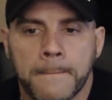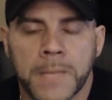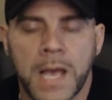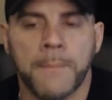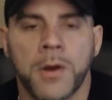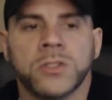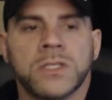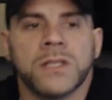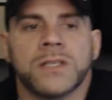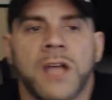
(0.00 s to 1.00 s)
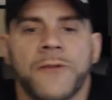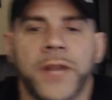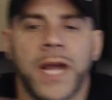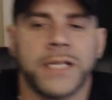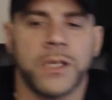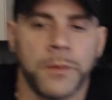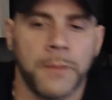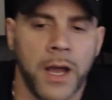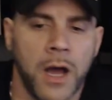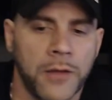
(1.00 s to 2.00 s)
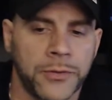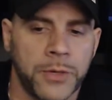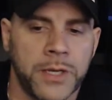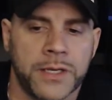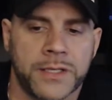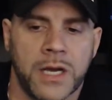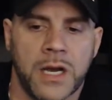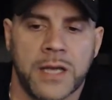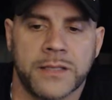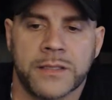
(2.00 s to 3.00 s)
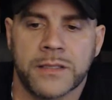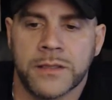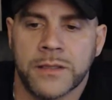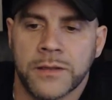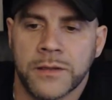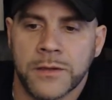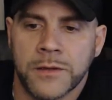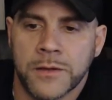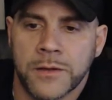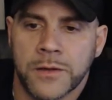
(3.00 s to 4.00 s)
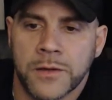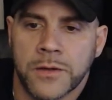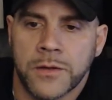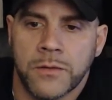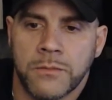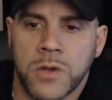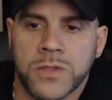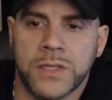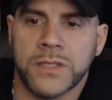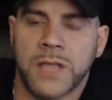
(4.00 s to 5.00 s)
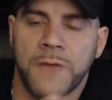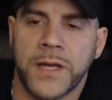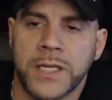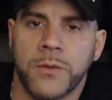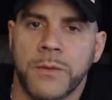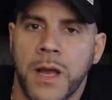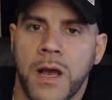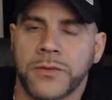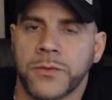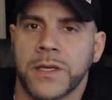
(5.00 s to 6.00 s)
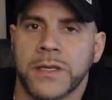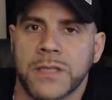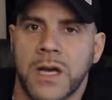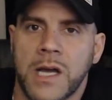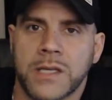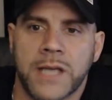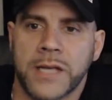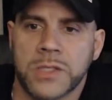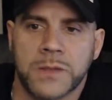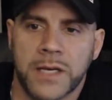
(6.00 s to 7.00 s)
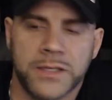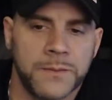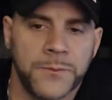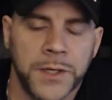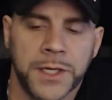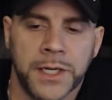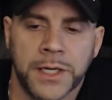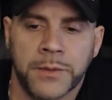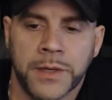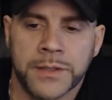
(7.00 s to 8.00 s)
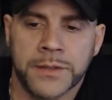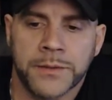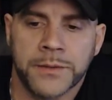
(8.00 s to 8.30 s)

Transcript: Yeah, most of the stuff that I did with my on three exhausts, most of the stuff I did with my on three exhaust, I just custom fitted anyways.